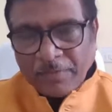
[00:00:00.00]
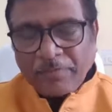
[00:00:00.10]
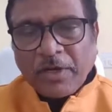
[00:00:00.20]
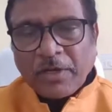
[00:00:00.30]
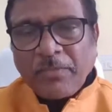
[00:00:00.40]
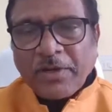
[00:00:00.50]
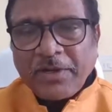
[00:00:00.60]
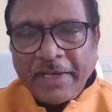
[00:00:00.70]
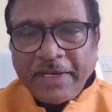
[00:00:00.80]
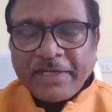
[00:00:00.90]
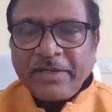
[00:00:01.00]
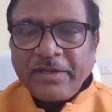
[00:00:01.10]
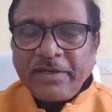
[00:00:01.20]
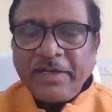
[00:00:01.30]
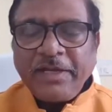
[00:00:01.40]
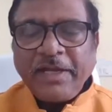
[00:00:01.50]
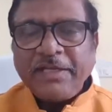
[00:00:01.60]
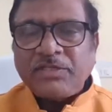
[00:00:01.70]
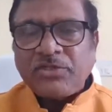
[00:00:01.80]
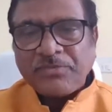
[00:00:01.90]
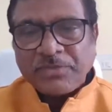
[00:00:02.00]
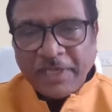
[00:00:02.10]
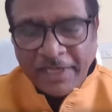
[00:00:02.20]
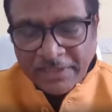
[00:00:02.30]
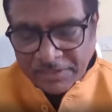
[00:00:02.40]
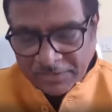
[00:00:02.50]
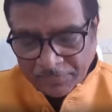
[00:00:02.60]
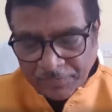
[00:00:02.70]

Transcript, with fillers: former director, Indian Institute of Science,